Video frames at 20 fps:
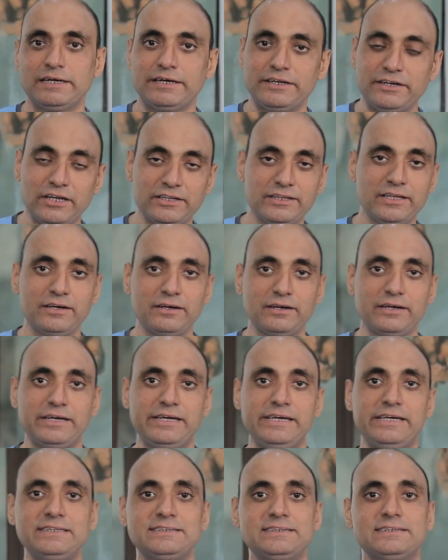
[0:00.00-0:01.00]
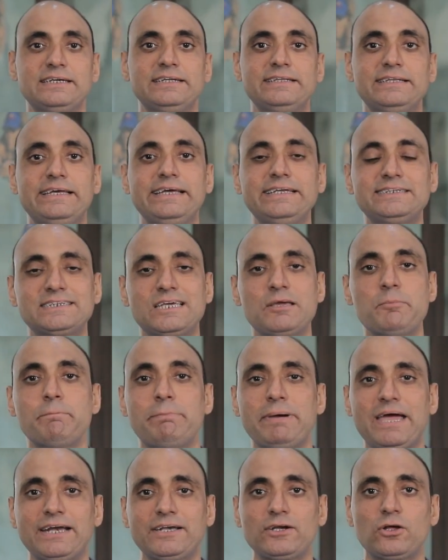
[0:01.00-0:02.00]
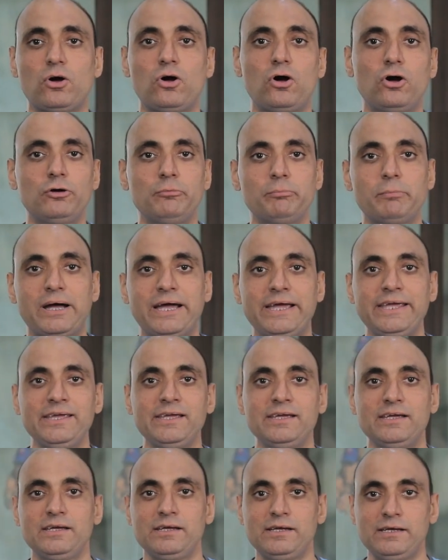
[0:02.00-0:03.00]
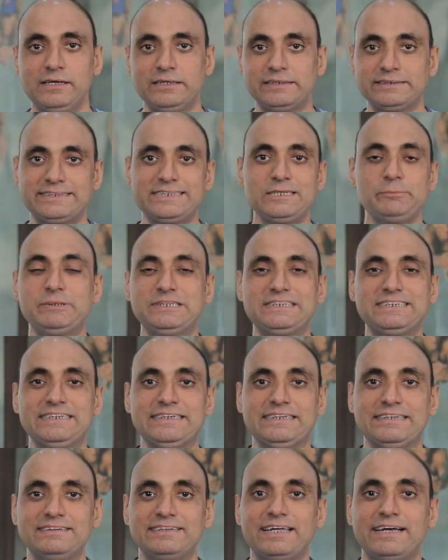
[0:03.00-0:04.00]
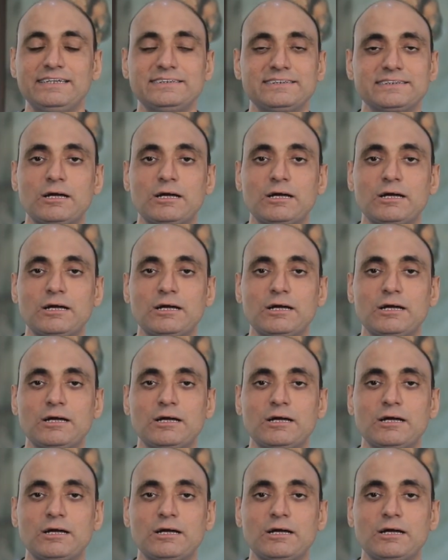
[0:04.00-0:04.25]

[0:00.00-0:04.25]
another is its impact on my CBC, that is